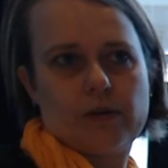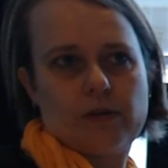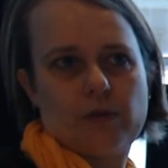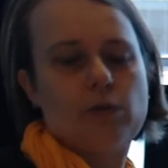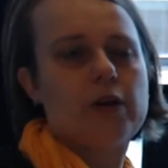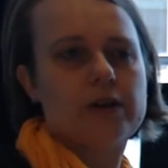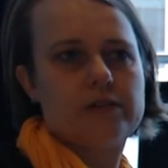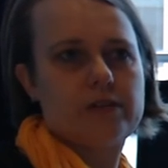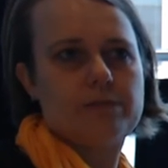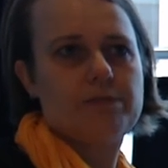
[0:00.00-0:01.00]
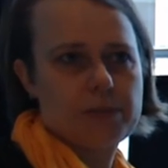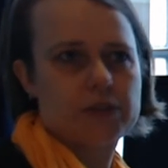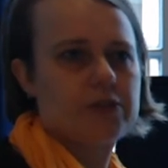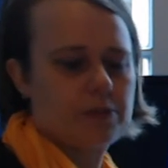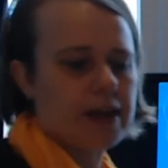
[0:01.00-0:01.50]
We want
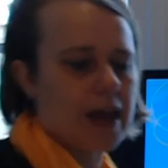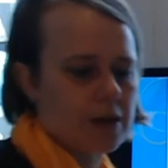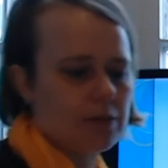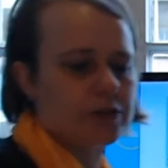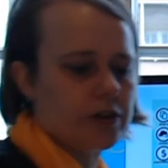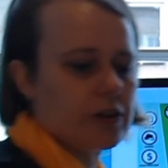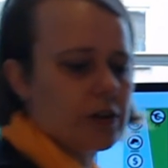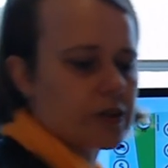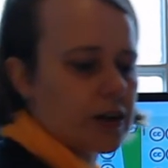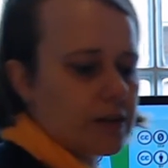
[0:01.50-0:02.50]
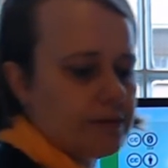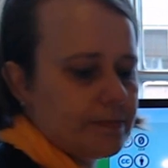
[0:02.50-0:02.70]
people to be able to use it.